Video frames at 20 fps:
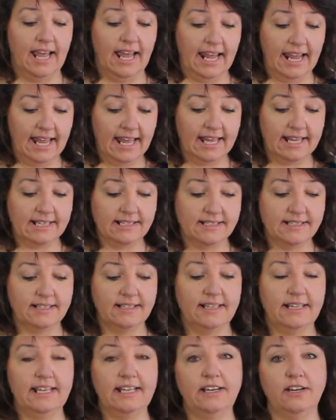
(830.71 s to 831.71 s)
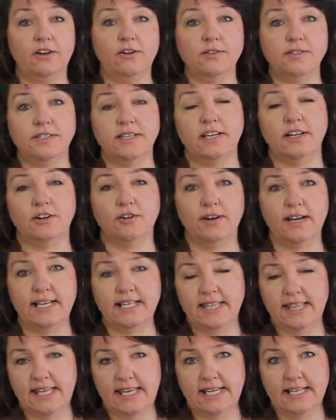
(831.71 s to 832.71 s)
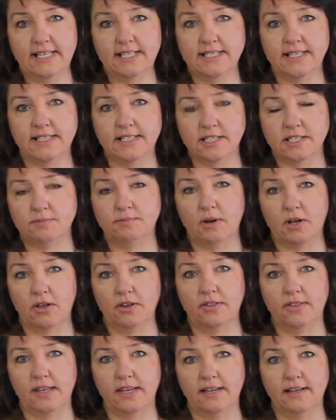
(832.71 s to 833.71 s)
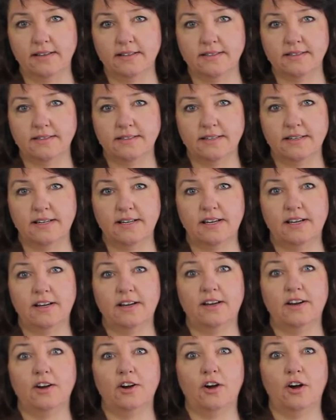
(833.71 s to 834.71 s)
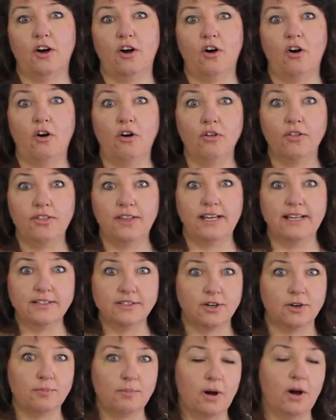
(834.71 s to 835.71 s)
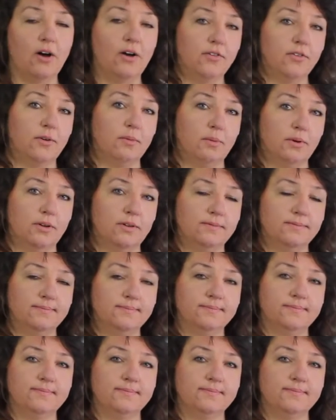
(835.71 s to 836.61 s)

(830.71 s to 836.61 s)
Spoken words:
And he knows that great things and small things, all things are possible.